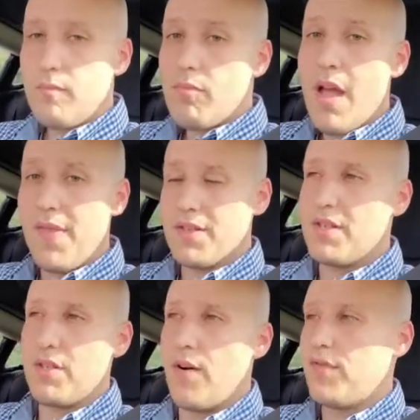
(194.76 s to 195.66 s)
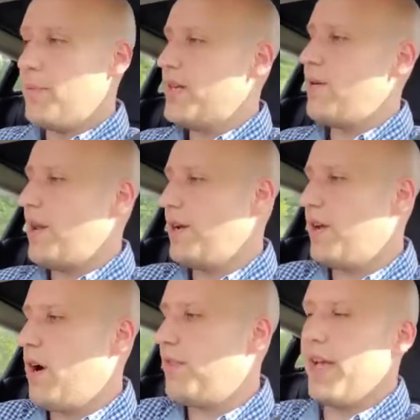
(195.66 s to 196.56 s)
and they'll see software update ready to
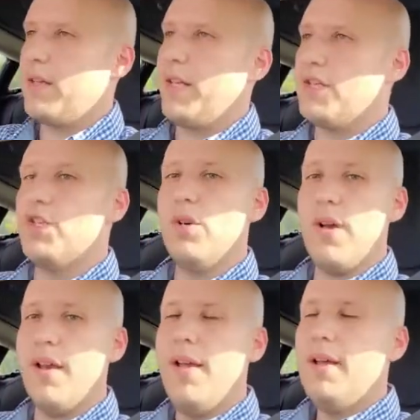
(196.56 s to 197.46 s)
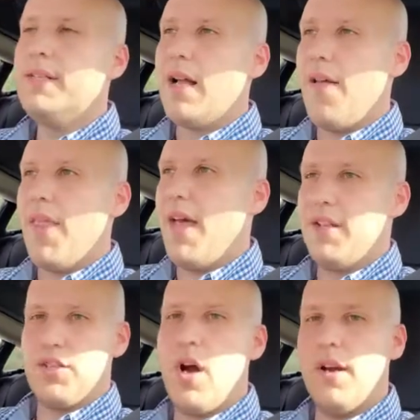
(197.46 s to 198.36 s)
go. They click to do it, and then
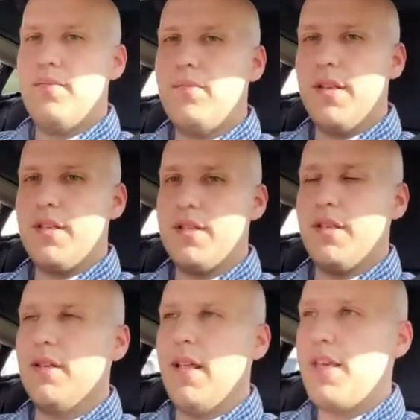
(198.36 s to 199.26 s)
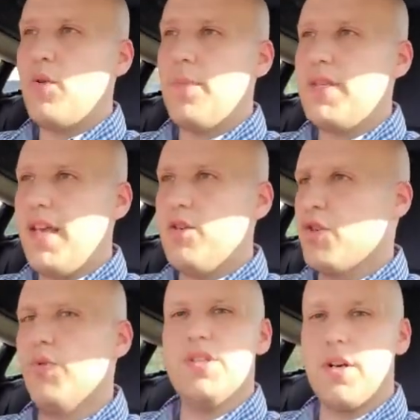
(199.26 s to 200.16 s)
it's gone. It doesn't let you update. You
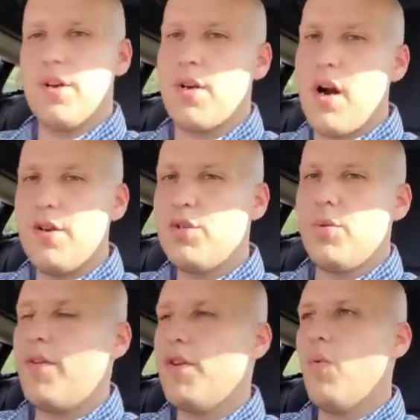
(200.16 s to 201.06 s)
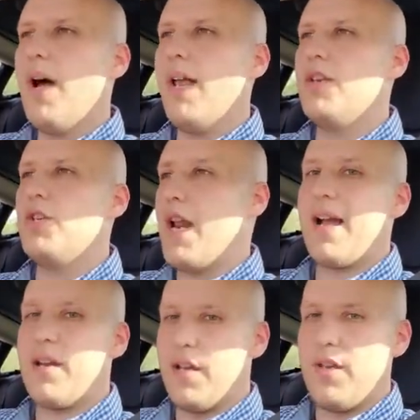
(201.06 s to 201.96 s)
can restart your car. You can do whatever you want, and you're not
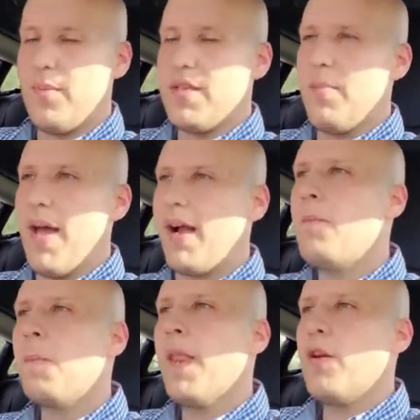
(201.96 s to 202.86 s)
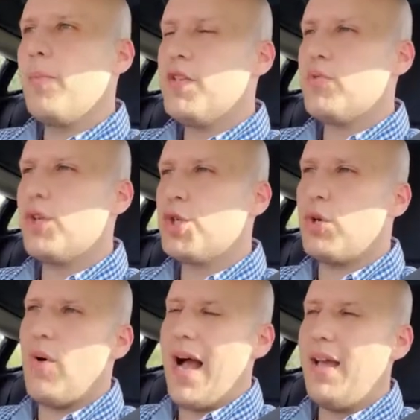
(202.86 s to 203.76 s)
going to get the update back. Nobody's really
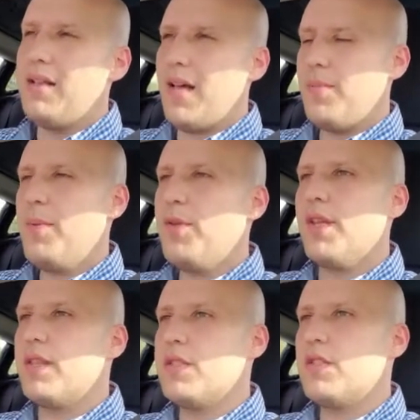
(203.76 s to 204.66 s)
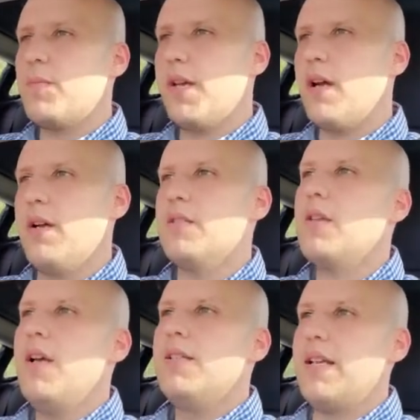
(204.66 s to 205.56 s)
sure why. A lot of people think this is because
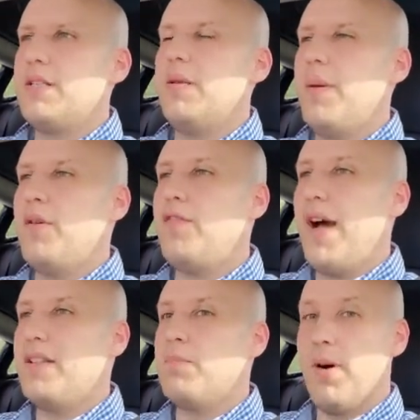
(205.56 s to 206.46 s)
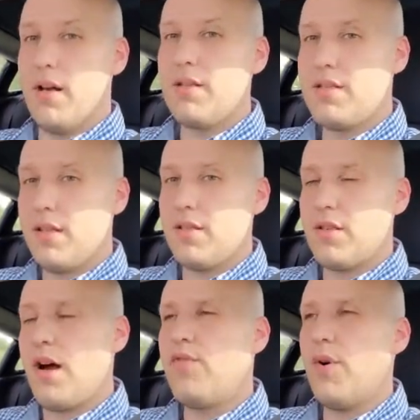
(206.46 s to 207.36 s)
Tesla maybe finds bugs in the
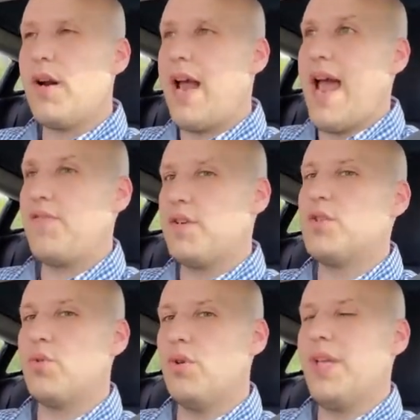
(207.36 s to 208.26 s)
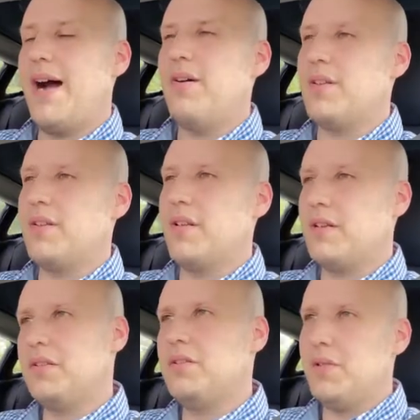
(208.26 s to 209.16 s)
software after it's rolled out, and then they're like,
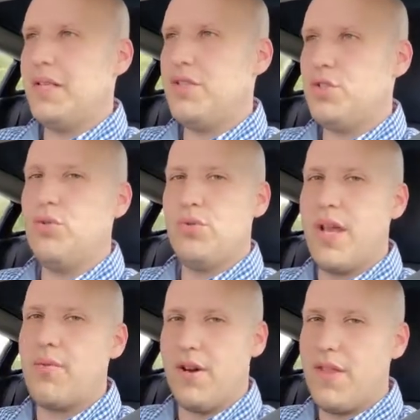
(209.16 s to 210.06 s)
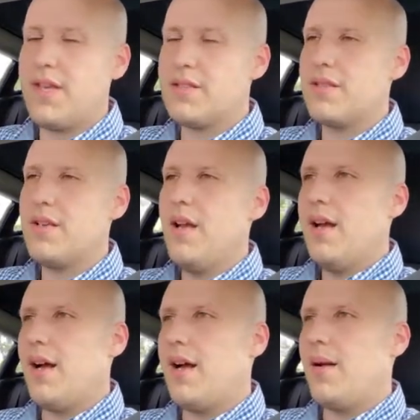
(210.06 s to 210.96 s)
oh, we need to get rid of this,
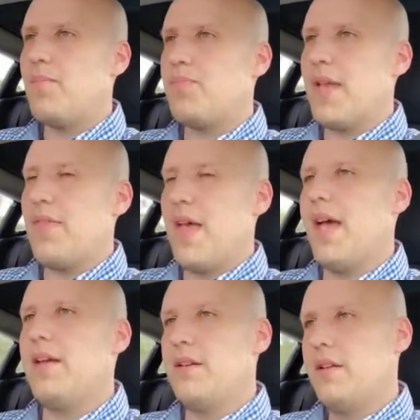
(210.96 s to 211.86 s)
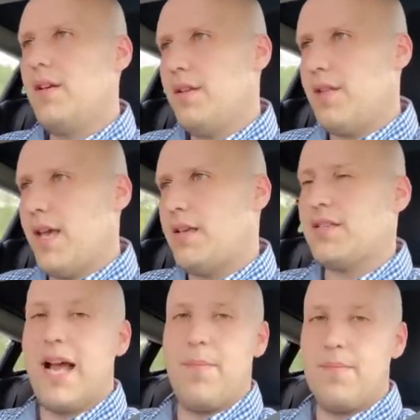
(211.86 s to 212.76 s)
and then they
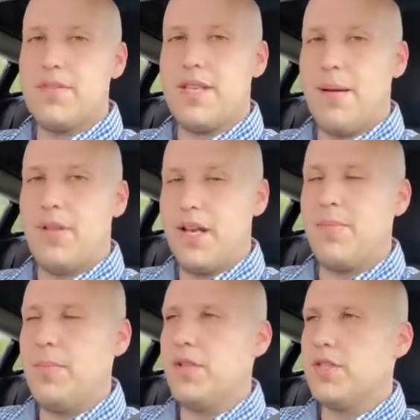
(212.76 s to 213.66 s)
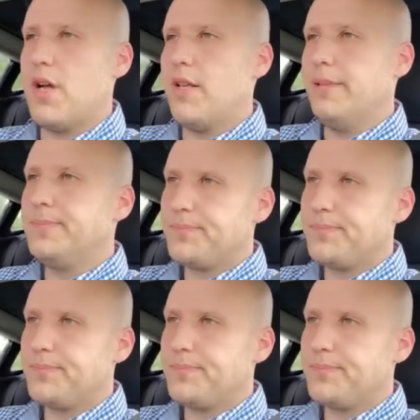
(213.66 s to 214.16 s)
stop letting people install it.